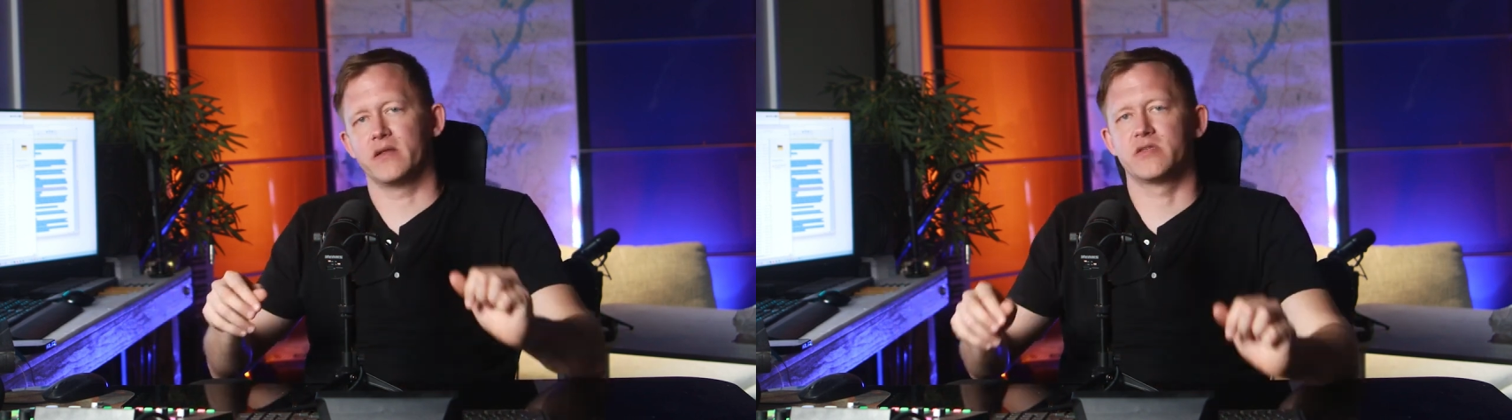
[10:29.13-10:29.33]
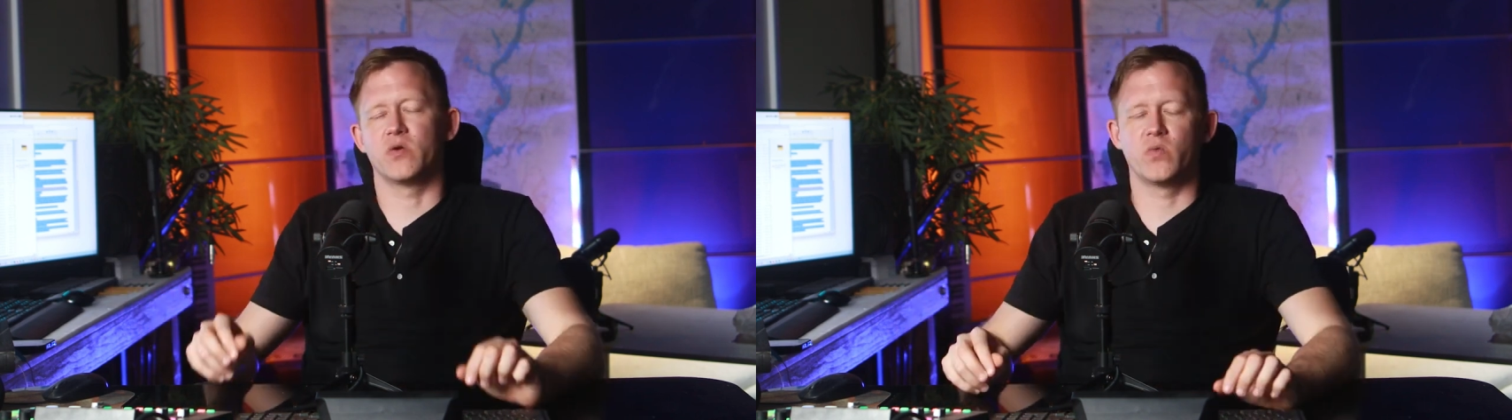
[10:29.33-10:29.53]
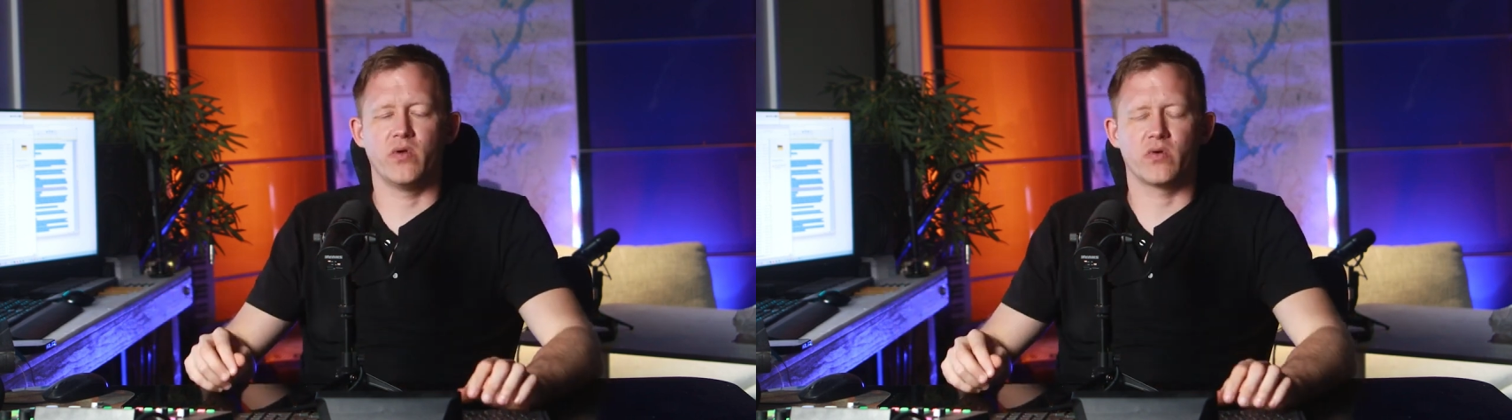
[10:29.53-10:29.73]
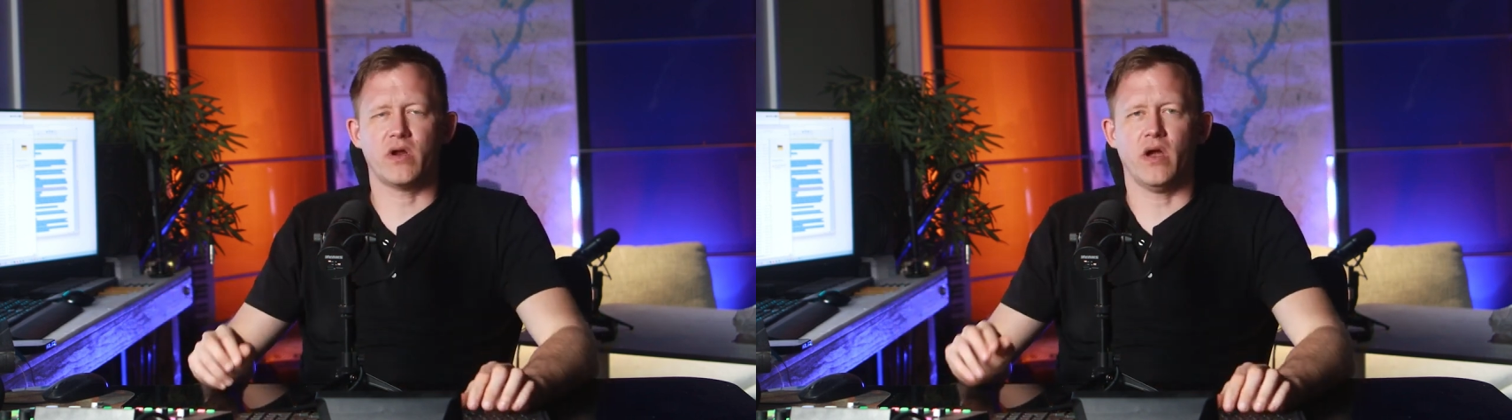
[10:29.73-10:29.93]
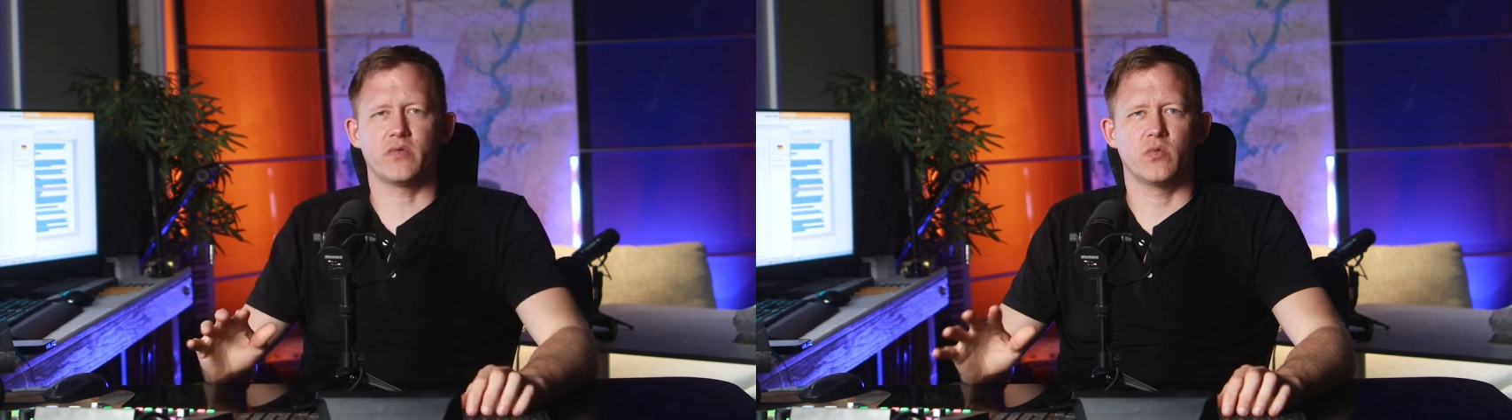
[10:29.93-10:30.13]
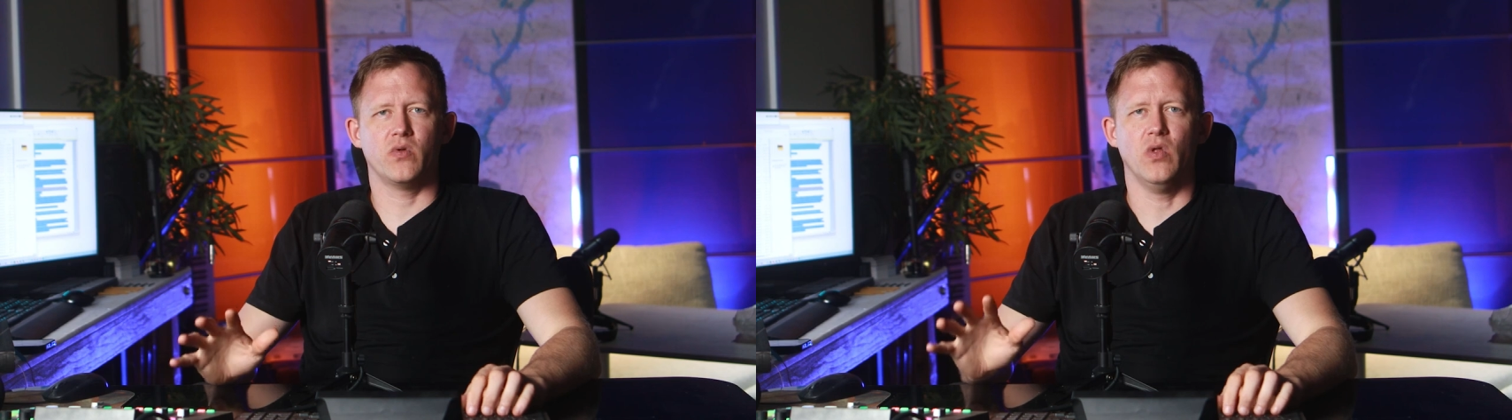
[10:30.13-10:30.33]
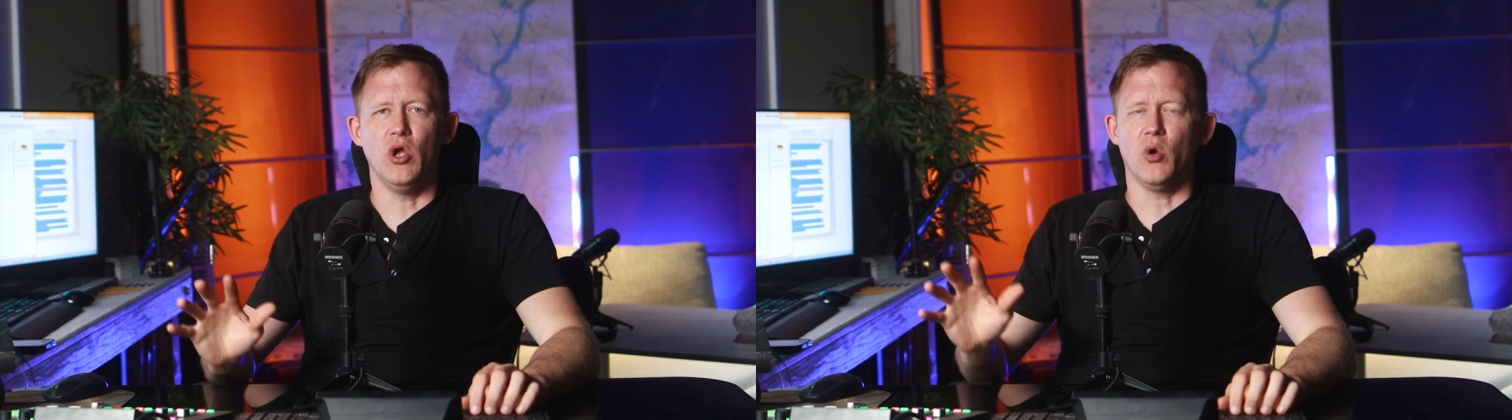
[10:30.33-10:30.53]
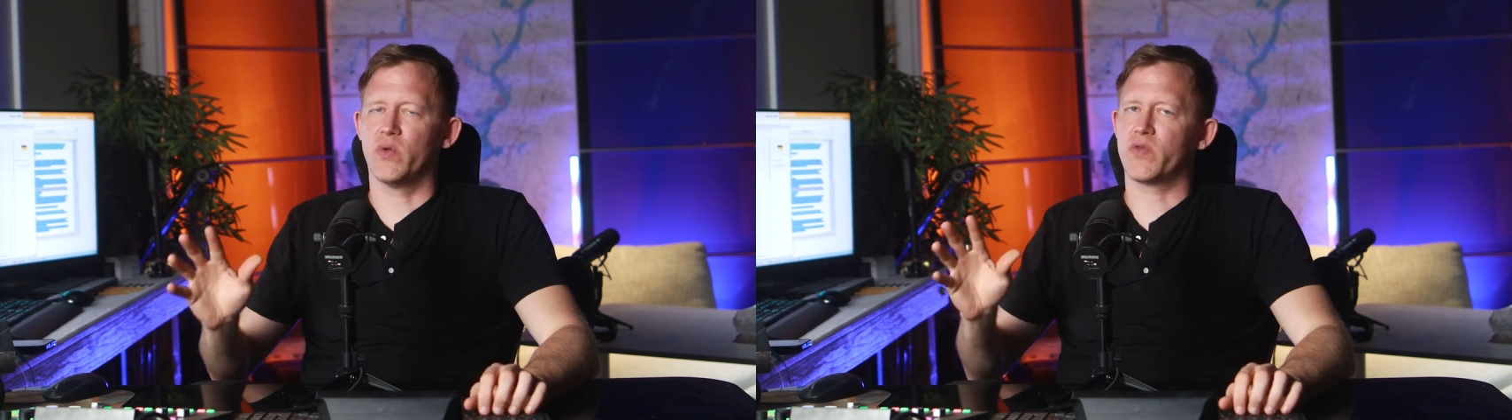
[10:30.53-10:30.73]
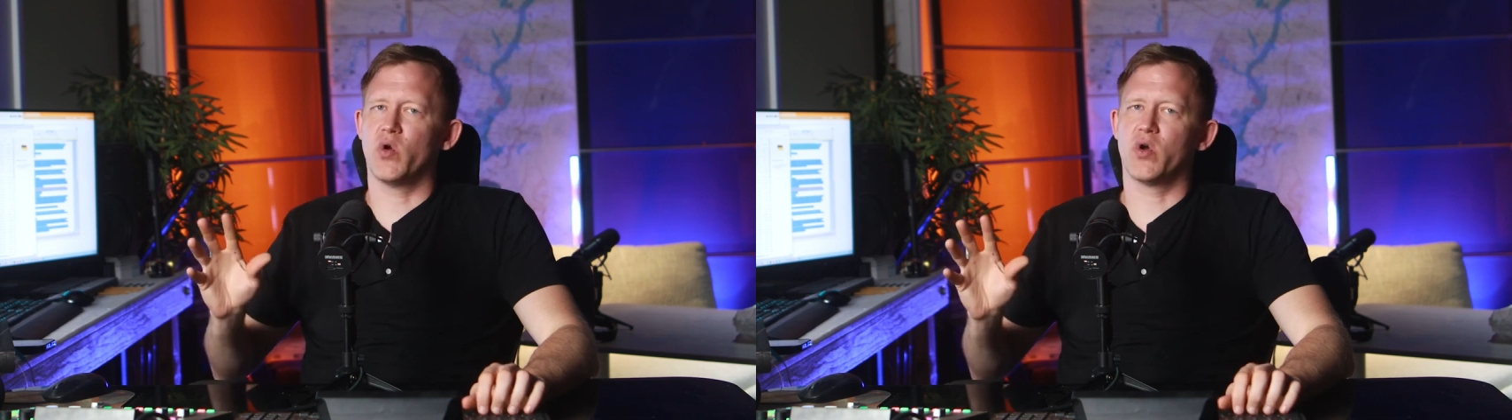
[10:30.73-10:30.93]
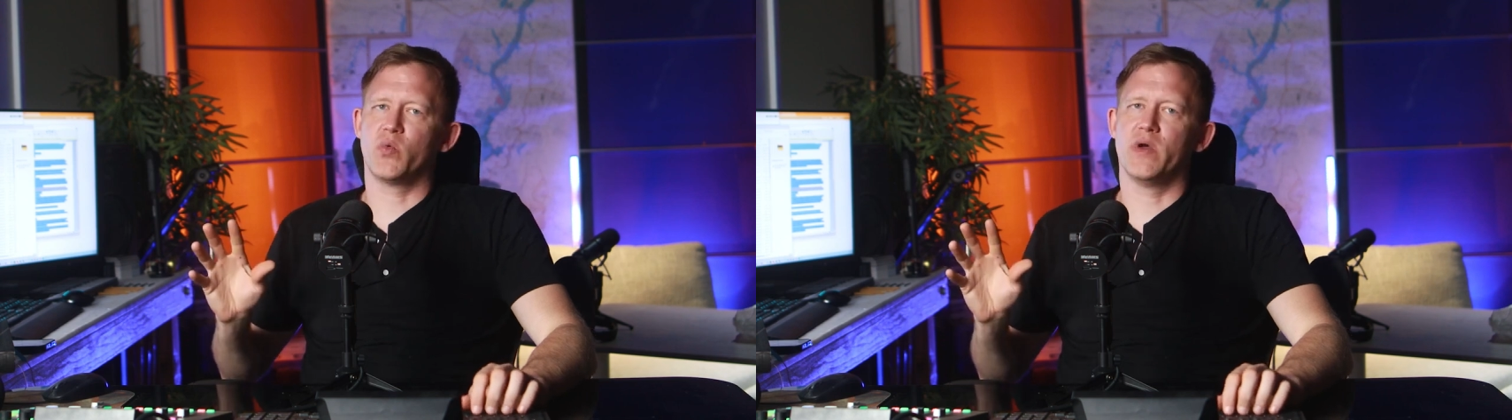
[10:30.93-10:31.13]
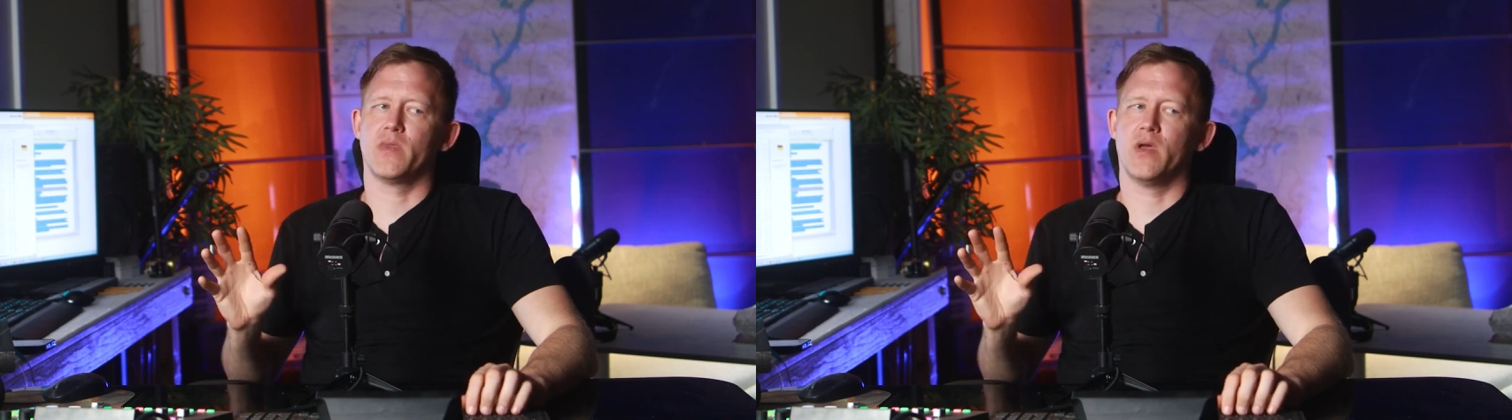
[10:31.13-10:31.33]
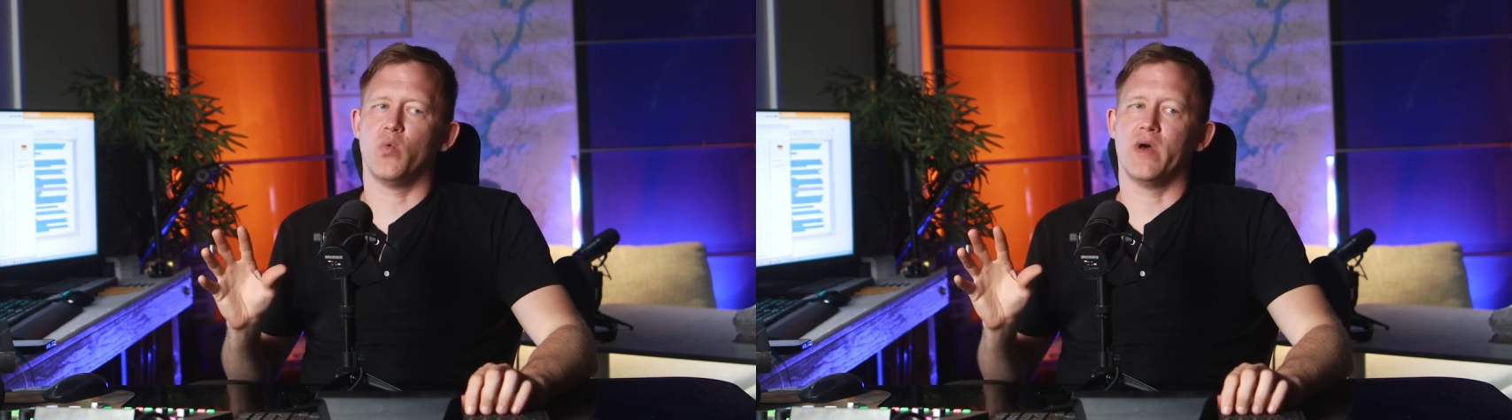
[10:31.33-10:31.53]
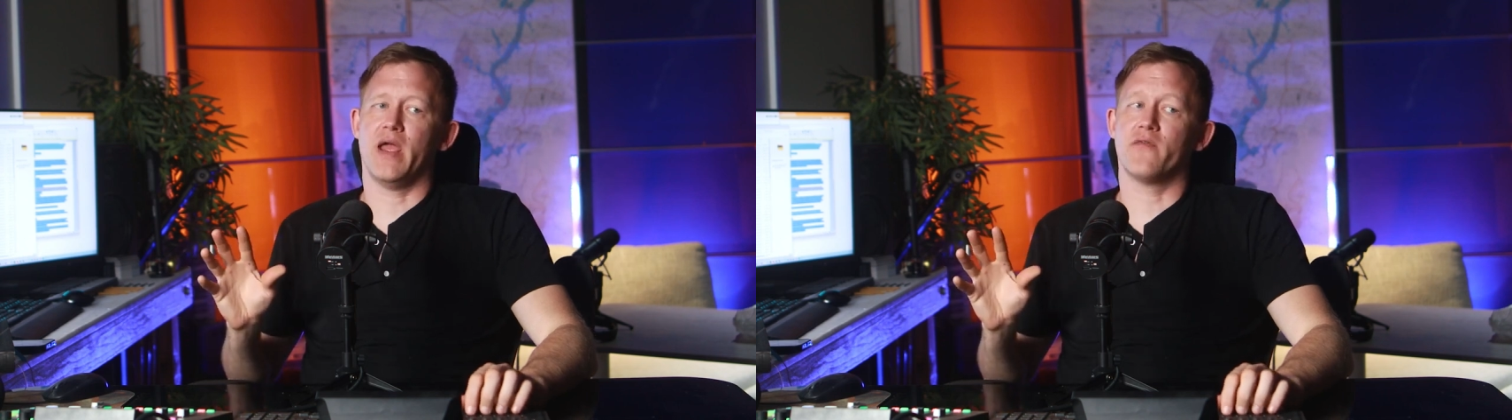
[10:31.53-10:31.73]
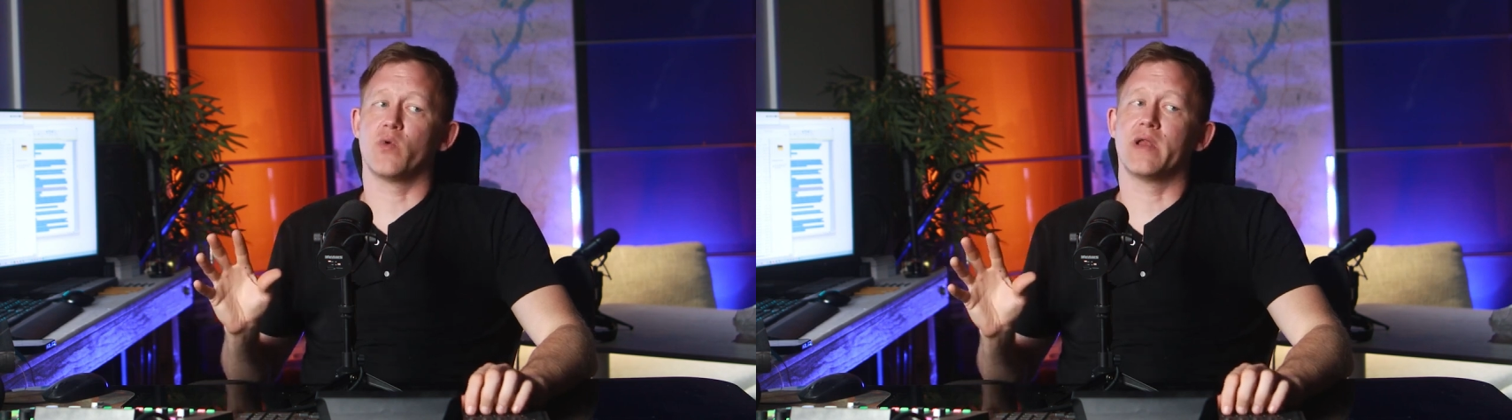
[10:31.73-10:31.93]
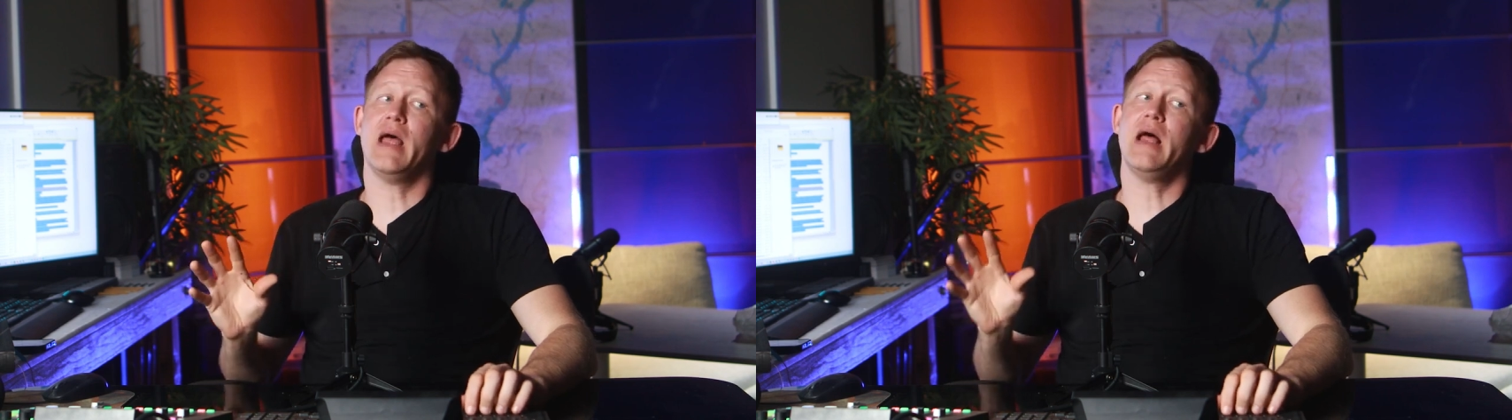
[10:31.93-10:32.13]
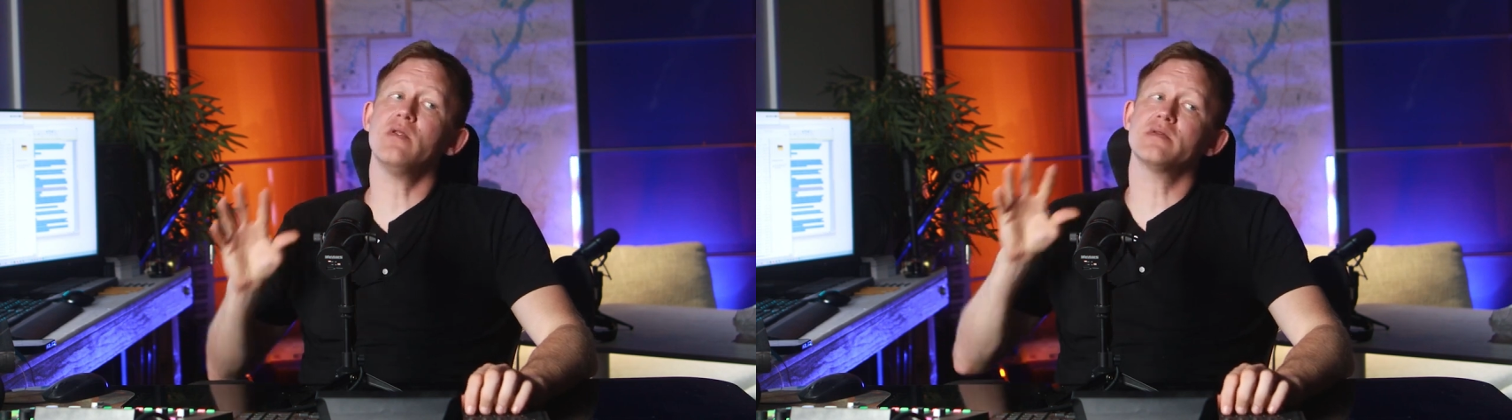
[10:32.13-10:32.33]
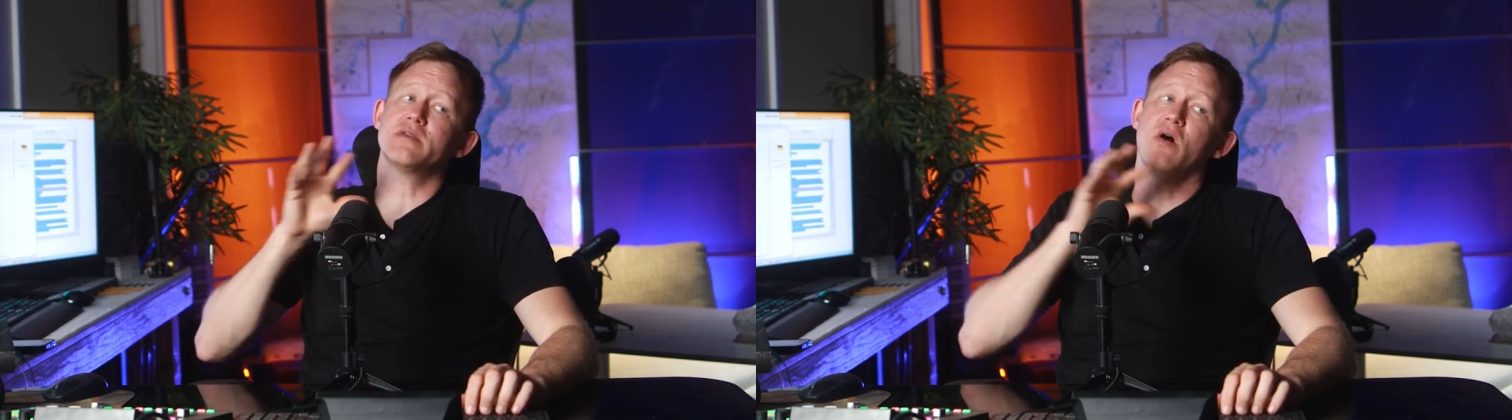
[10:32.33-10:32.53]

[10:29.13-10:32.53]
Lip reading: So we were comfortable with going with what everyone else,